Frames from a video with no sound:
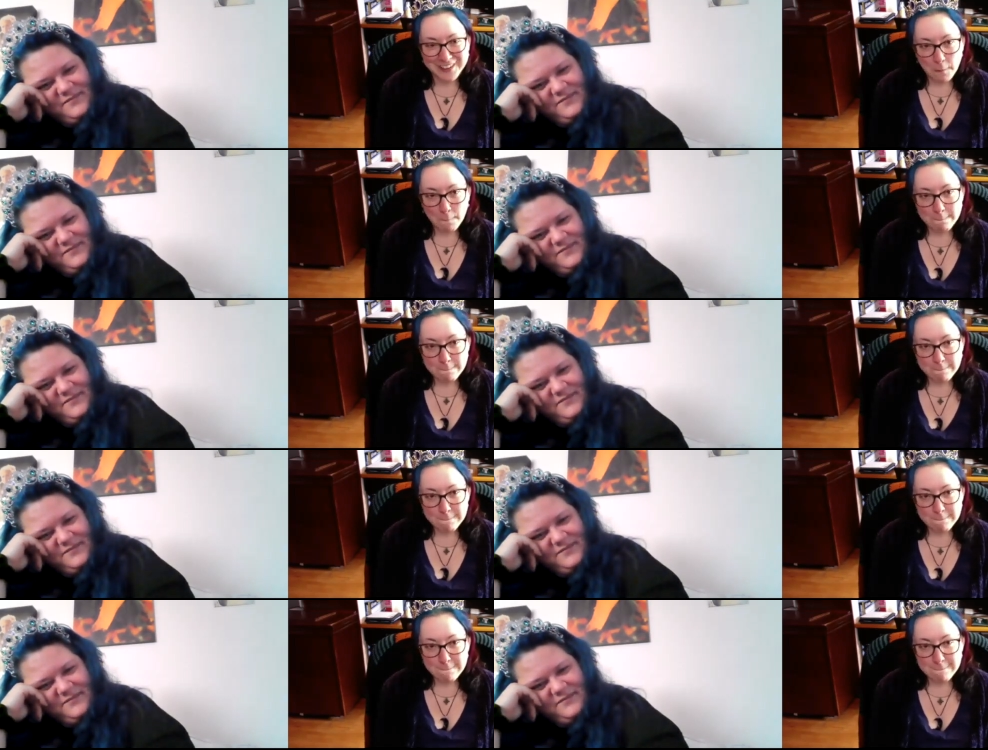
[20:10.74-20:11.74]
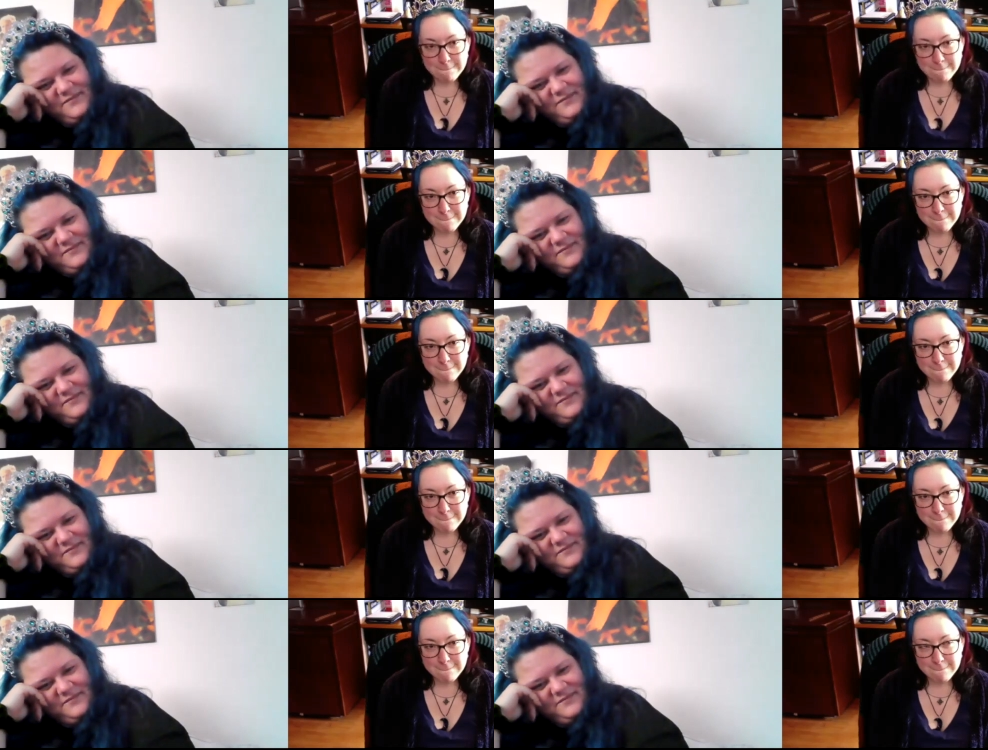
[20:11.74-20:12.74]

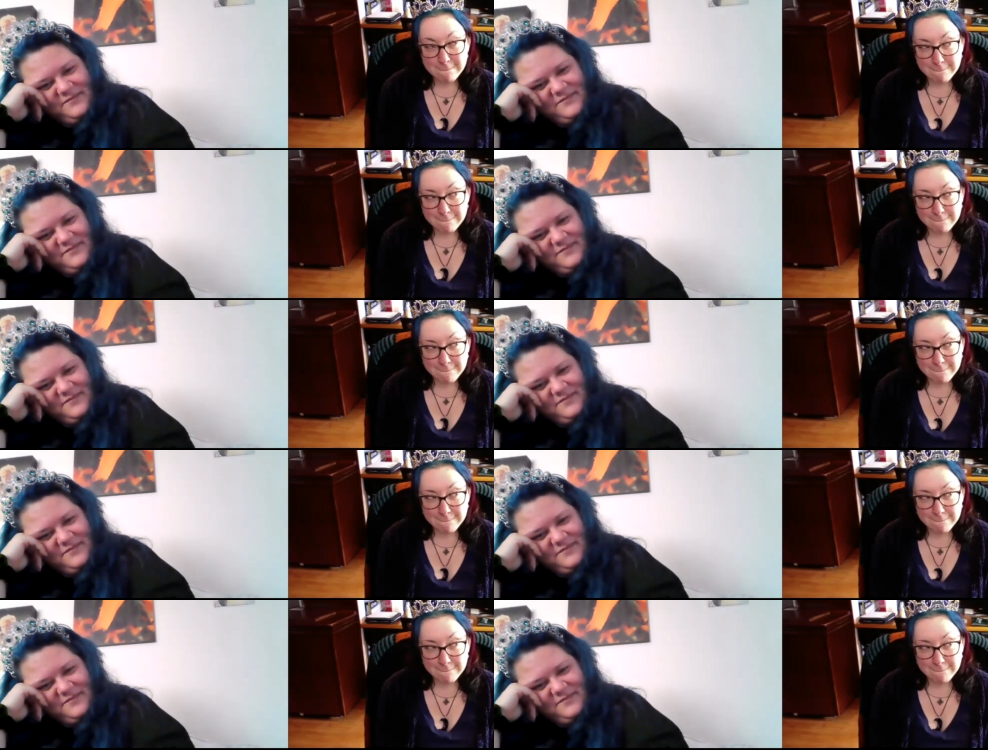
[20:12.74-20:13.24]
[no speech]